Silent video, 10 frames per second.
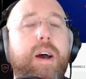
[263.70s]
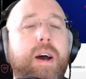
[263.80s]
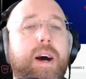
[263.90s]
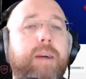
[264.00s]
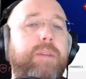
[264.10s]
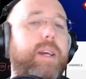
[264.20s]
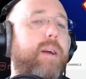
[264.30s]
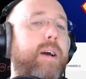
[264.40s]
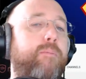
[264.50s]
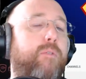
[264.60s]
I'm like
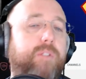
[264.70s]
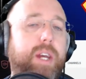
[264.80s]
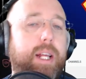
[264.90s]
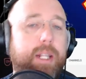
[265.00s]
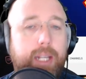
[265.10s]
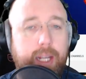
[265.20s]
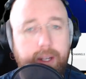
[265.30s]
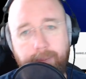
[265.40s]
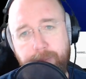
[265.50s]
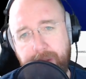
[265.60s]
I'm
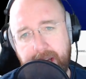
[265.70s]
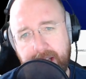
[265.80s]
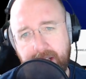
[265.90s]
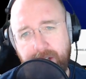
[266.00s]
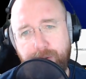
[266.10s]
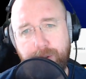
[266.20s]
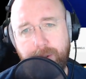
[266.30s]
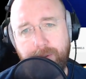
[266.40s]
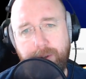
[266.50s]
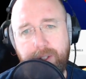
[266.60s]
failing at this
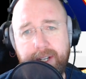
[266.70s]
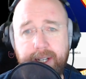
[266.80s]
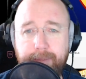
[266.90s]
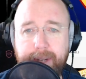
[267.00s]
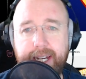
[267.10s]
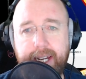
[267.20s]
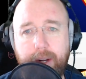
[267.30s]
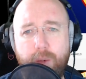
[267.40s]
full-time gig.